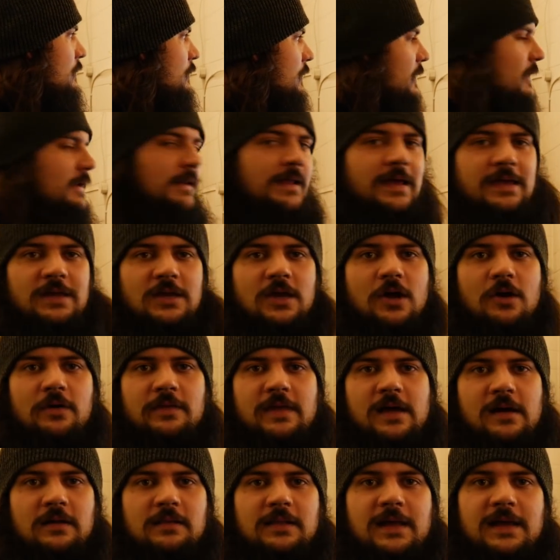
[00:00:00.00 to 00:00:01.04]
gonna let you go
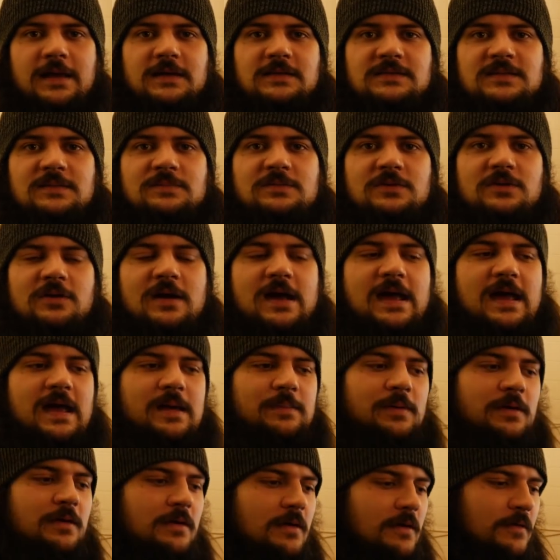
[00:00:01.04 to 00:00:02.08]
there. Like and
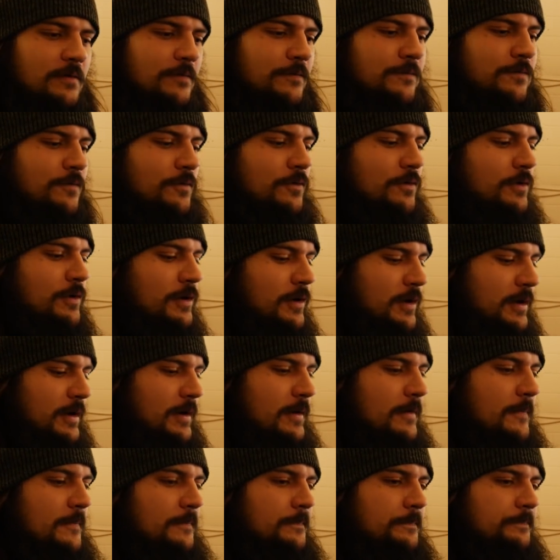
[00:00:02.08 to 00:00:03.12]
subscribe
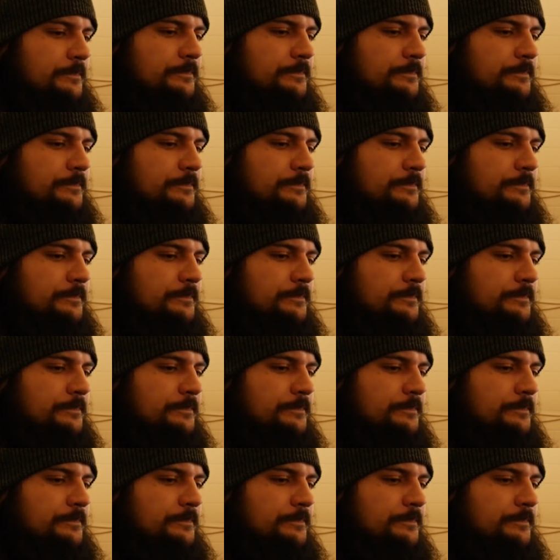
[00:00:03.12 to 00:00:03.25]
for